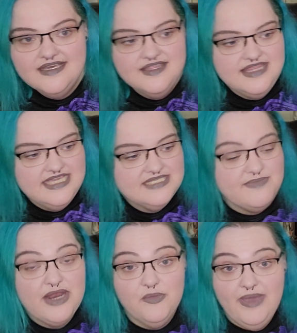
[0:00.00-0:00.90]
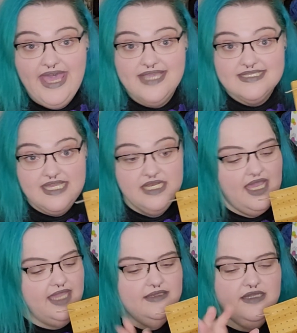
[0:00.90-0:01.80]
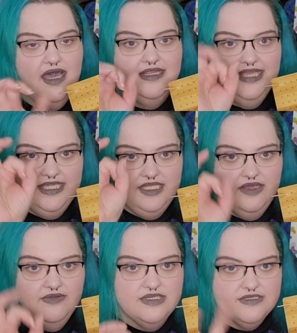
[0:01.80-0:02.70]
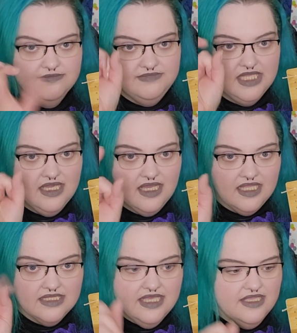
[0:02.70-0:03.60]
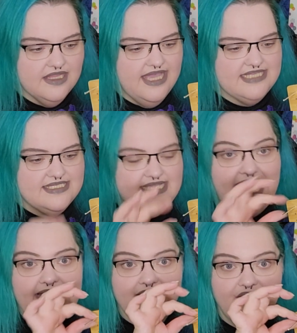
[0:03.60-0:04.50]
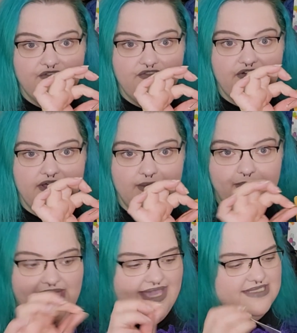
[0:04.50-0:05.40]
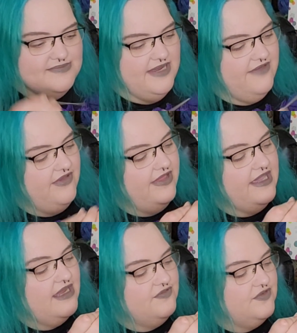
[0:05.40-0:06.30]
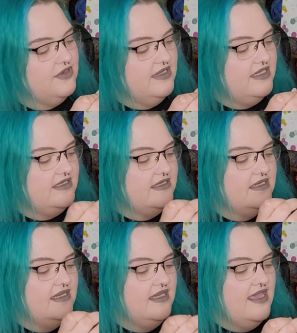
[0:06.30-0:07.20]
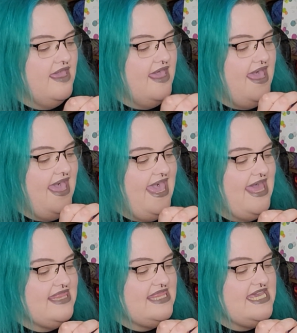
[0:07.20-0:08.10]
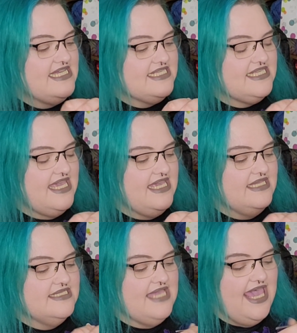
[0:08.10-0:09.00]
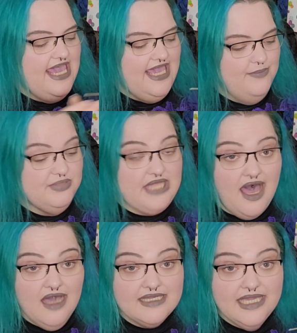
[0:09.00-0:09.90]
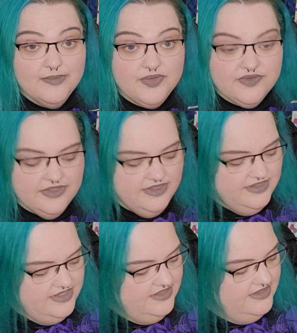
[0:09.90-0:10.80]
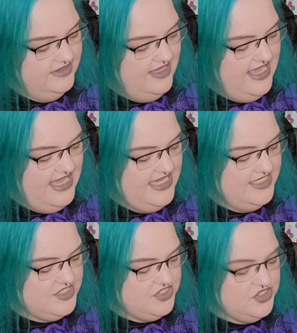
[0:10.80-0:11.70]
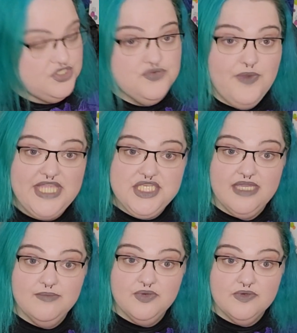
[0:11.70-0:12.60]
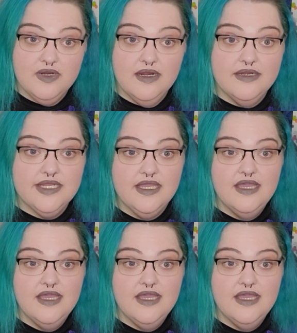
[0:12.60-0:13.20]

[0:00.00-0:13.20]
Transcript: these metal pegs, and I got like, a little stack of pegs, but I've only got 4 here. And this is a blocking board, a stretching board